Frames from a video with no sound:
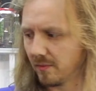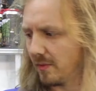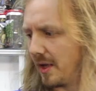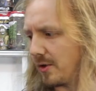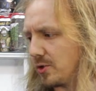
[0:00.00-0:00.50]

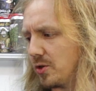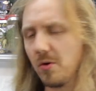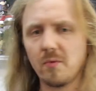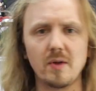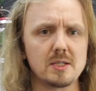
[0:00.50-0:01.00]
No, the
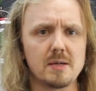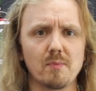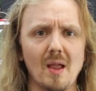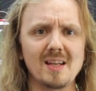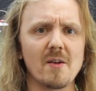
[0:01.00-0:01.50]
Xocoveza
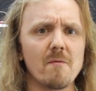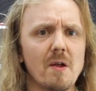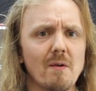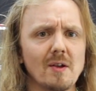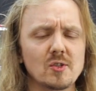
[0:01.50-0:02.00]
is a
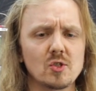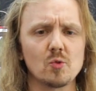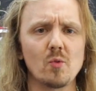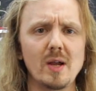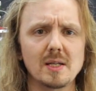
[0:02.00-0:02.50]
very
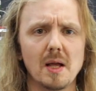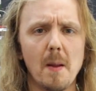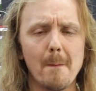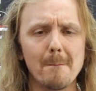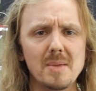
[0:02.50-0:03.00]
sweet
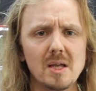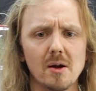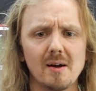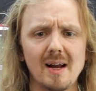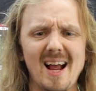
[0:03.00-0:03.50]

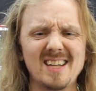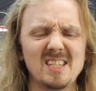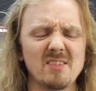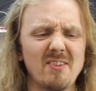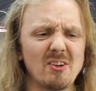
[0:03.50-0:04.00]
beer. It has
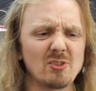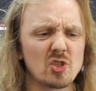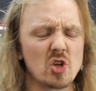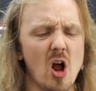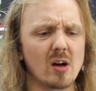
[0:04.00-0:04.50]
this very
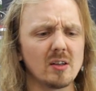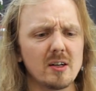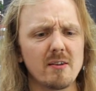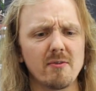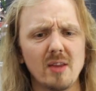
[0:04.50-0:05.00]

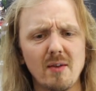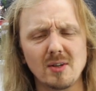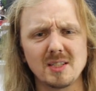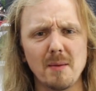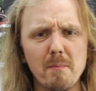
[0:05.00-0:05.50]
chocolatey flavor.
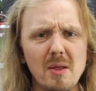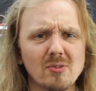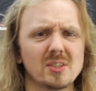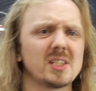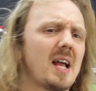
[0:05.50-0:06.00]
It's a
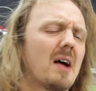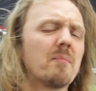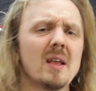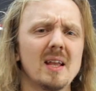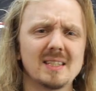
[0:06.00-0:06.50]
milk
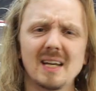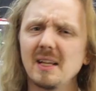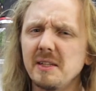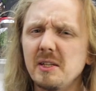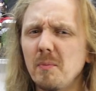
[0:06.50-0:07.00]
stout. It's got a
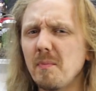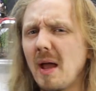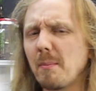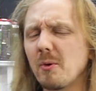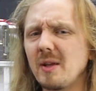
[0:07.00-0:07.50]
little
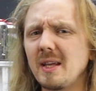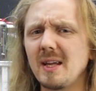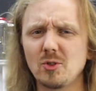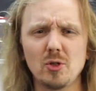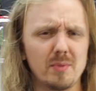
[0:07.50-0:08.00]
peppery
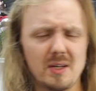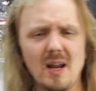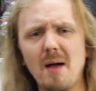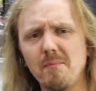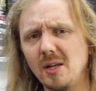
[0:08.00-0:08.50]
kick to it, but
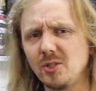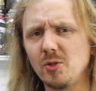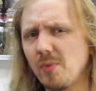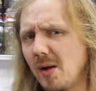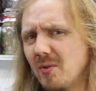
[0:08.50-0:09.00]
not much.
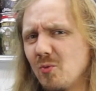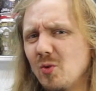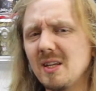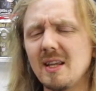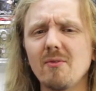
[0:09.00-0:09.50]
You probably
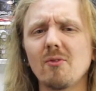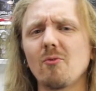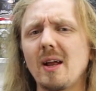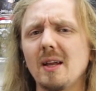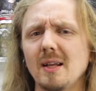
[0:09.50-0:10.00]
wouldn't even
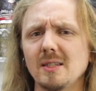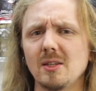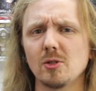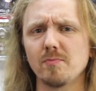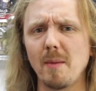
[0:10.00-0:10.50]
recognize that
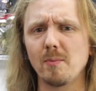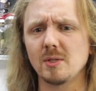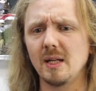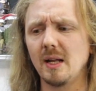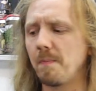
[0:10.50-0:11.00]
there's
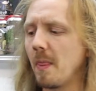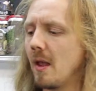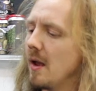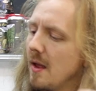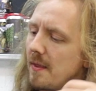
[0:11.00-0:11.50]
peppers in it.
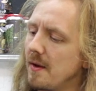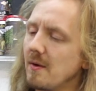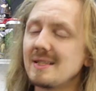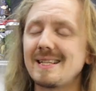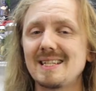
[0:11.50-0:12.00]
There
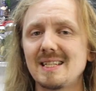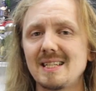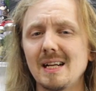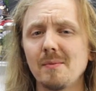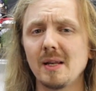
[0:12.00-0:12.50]
is
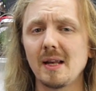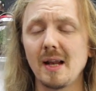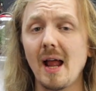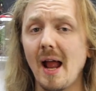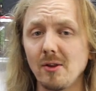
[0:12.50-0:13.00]
cinnamon in
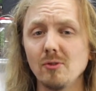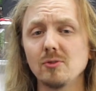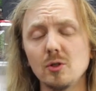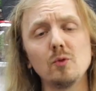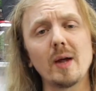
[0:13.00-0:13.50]
it, and you
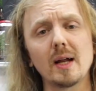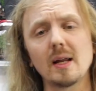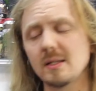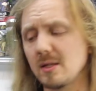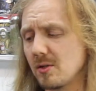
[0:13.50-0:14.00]
do
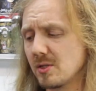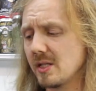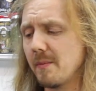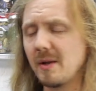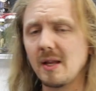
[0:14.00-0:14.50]
recognize that there's
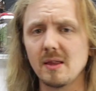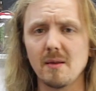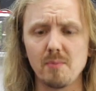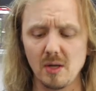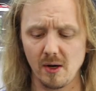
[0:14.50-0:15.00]
cinnamon in
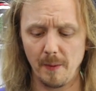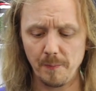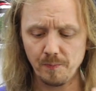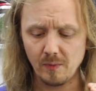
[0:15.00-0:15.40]
the beer.